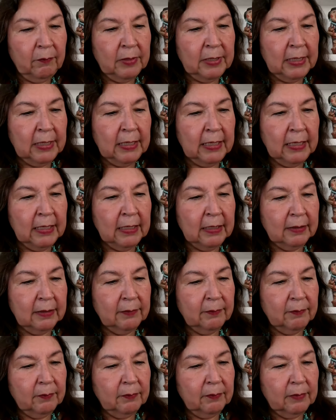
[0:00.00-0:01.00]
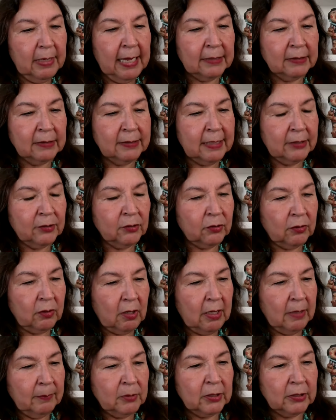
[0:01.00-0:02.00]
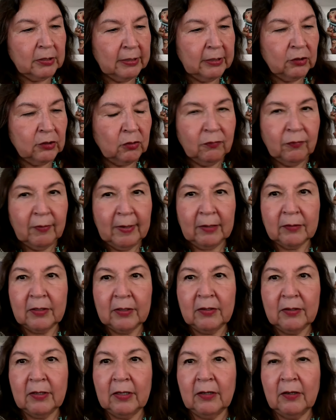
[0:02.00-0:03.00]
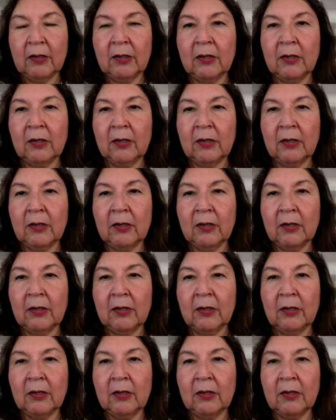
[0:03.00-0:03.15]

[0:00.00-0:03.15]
the ancestral objects that you found in the